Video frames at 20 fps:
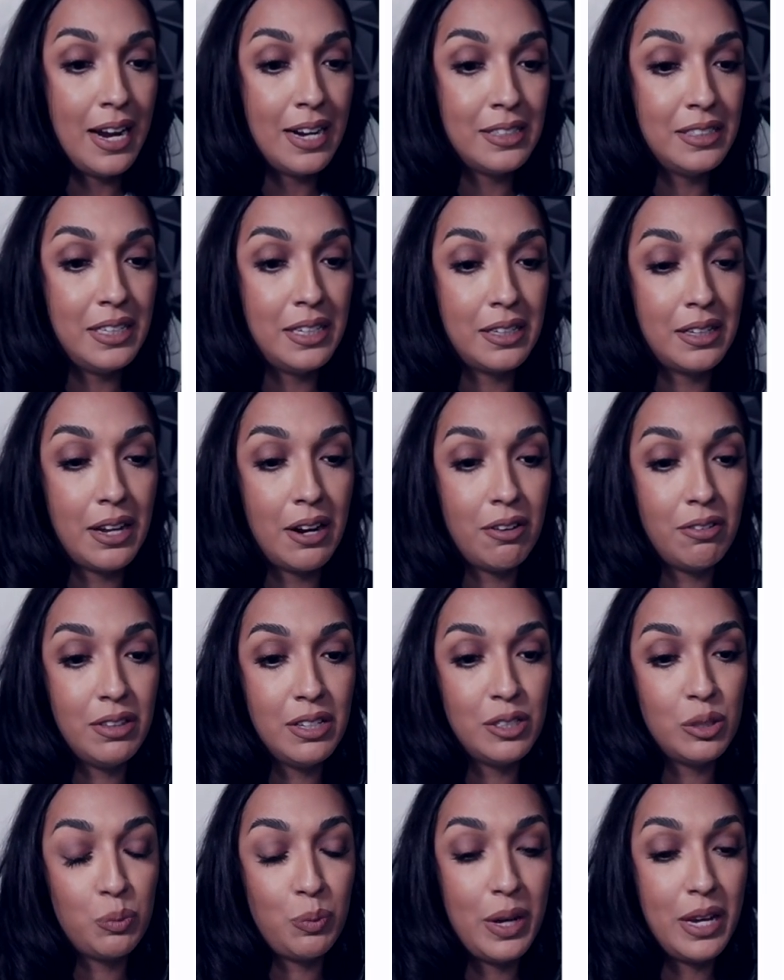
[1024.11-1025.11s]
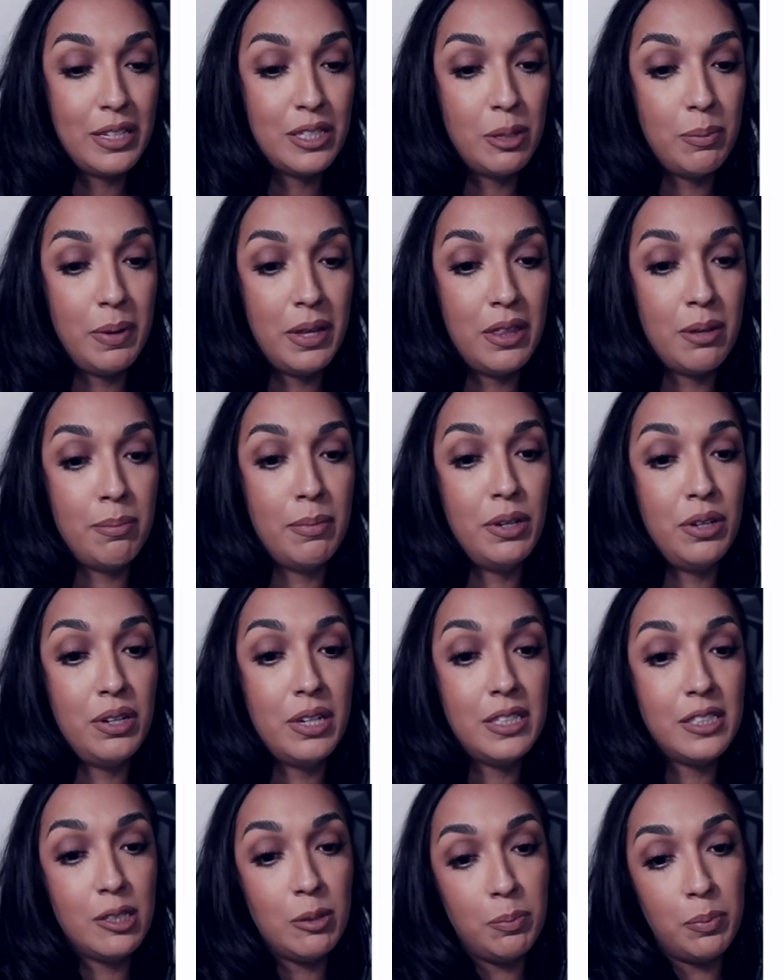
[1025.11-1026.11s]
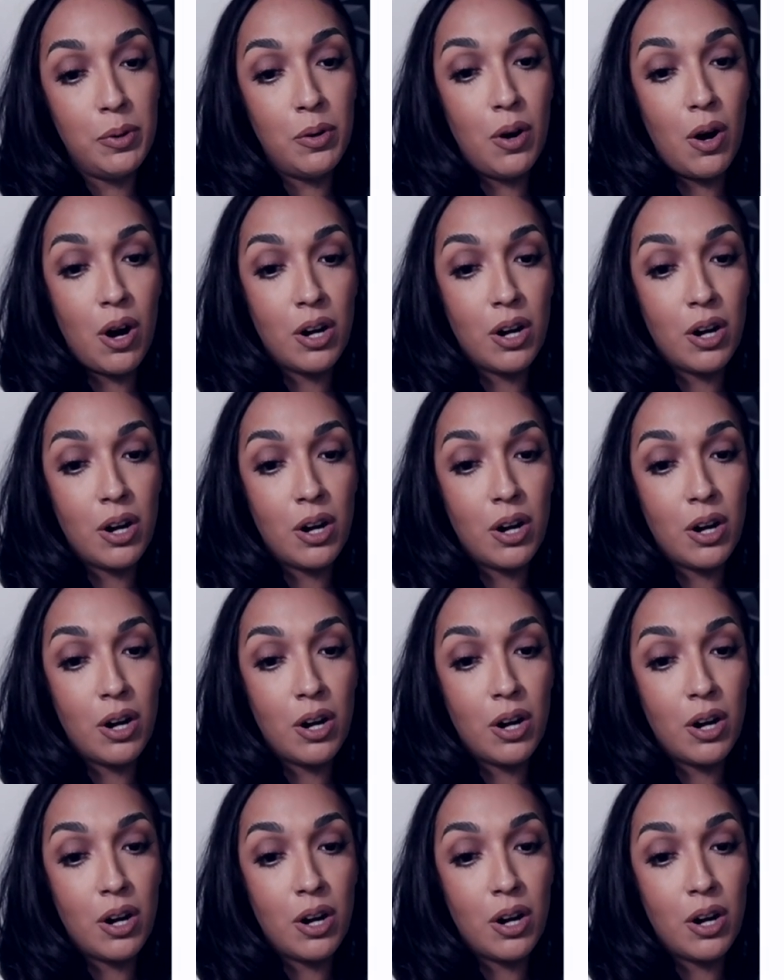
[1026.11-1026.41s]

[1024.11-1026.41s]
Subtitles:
and declared this week to be the Municipal